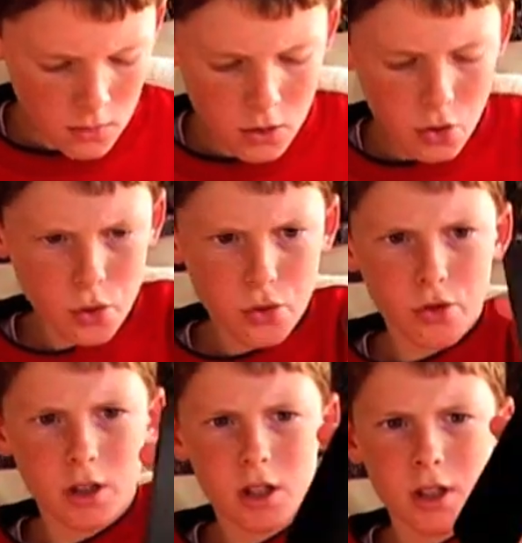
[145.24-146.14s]
So
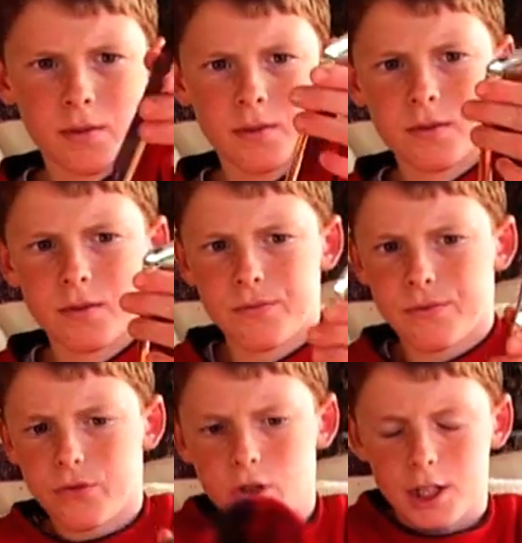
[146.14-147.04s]
it's really,
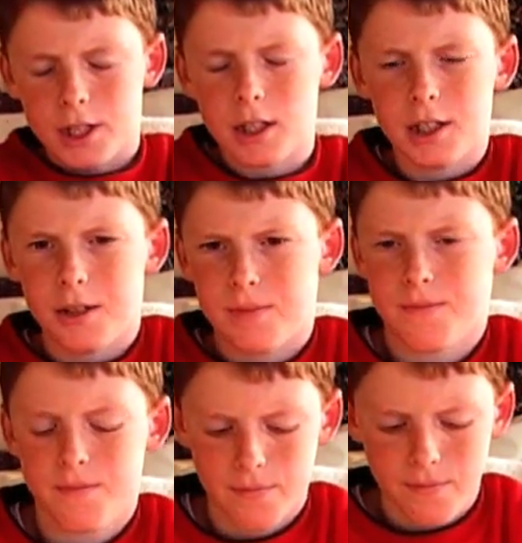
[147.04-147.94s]
really clean.
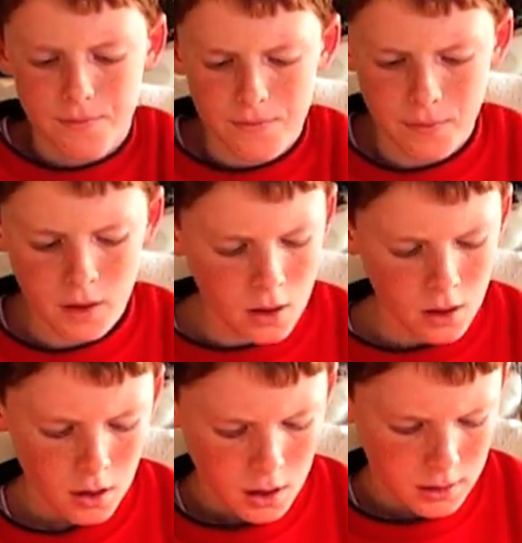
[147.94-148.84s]

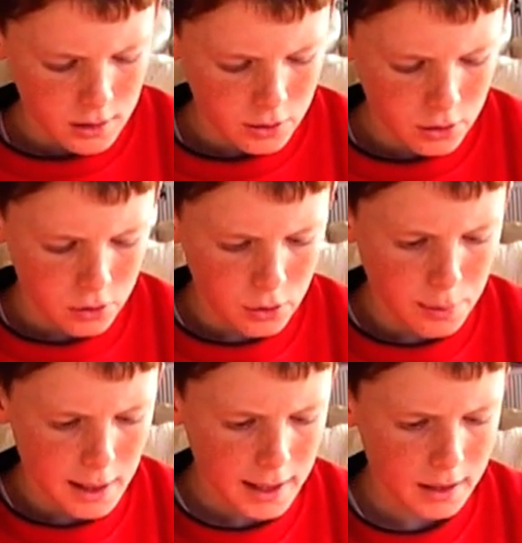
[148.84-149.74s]
And then to do the
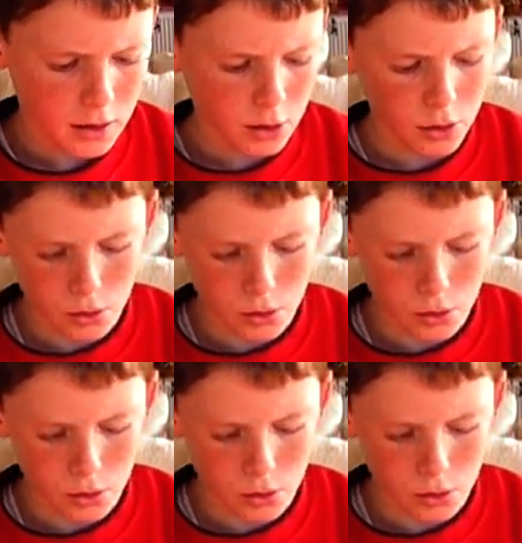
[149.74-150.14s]
back, you